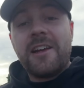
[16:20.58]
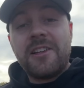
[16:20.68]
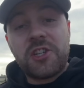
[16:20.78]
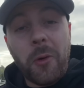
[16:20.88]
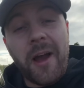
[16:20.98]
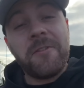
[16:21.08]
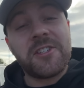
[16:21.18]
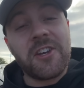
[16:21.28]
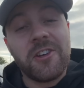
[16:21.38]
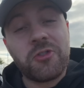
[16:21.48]
So whatever
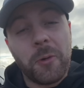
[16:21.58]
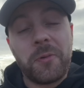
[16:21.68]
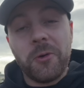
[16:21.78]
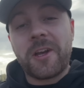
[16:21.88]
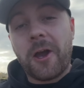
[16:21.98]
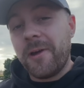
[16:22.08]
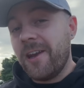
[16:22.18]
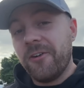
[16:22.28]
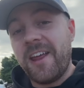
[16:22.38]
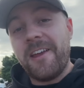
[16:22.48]
size trip you're going
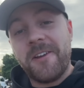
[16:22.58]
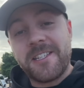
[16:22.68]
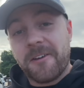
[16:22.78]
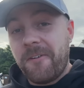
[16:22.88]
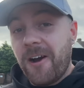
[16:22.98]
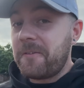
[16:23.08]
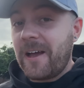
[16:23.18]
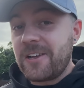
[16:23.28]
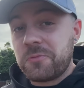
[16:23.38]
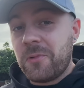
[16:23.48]
on, if it's a
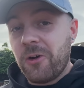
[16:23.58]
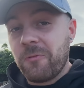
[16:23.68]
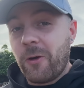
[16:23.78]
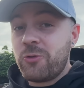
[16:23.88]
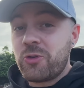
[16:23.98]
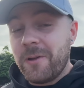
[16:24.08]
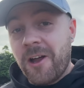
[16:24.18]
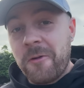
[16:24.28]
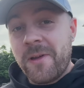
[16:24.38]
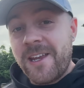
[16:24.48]
5,000 mile road trip
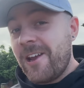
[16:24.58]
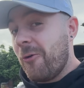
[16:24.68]
like me,